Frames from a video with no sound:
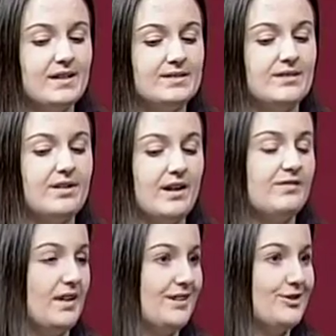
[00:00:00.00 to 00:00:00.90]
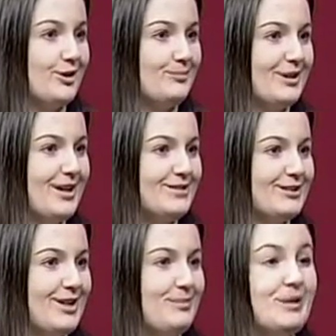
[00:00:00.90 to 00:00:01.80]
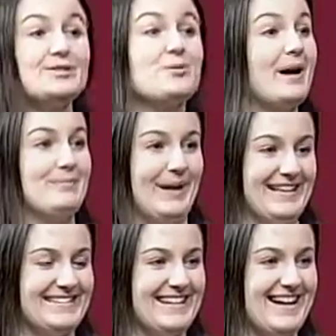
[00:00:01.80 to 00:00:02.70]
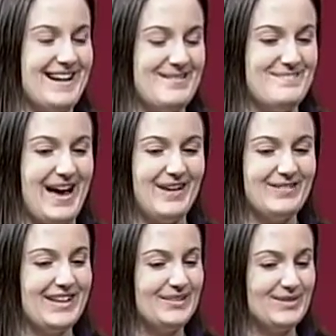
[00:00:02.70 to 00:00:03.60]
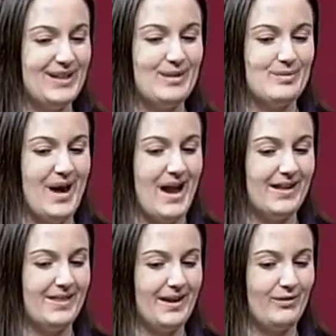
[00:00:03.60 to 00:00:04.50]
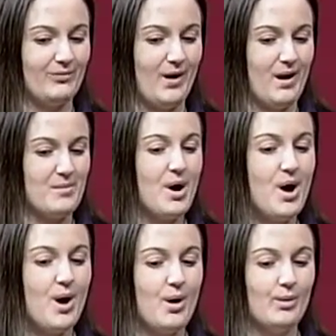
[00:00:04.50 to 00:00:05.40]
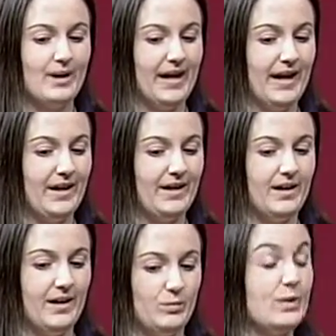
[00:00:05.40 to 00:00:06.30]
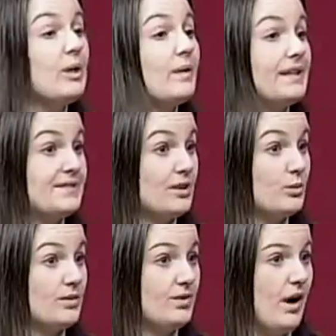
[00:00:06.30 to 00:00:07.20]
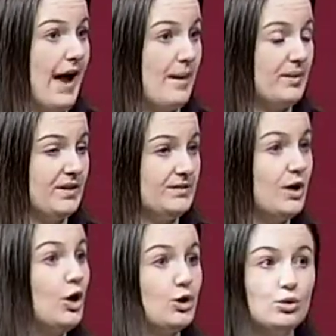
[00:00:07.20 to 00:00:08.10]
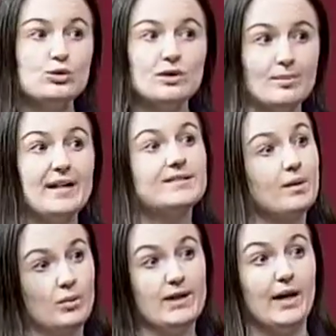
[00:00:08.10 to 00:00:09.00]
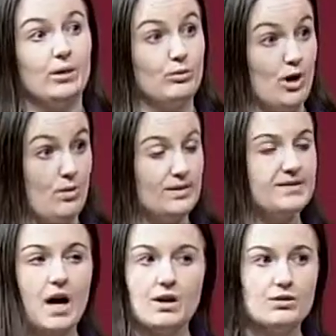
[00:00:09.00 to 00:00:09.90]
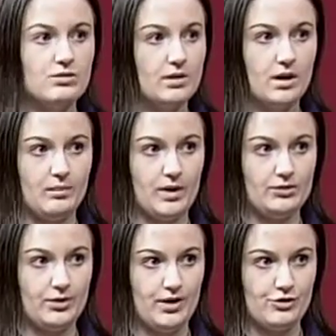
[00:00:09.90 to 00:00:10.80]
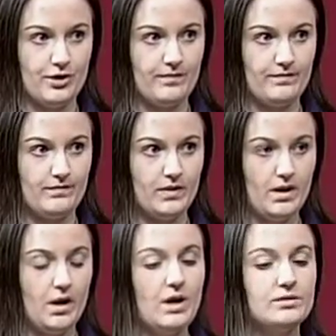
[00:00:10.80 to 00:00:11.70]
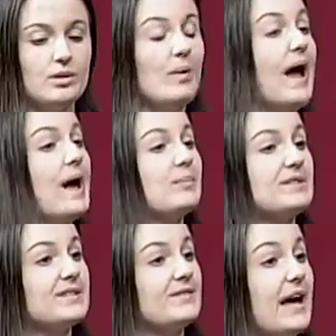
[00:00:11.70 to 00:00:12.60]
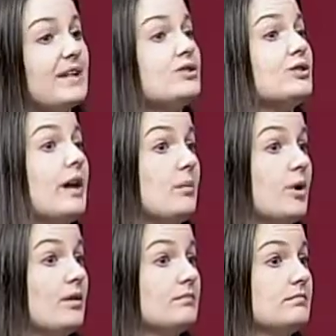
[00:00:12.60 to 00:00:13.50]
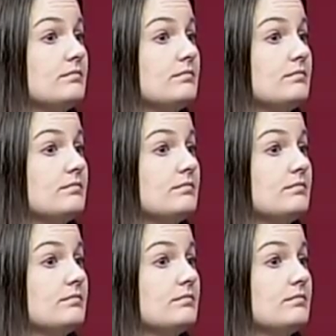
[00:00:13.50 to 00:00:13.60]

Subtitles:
is a very funny term because it means quite a bit. Advocacy can be anything from, okay, we know that sexual assault happens usually by someone that you know. It's not usually going to be a stranger. So what happens if that is your neighbor?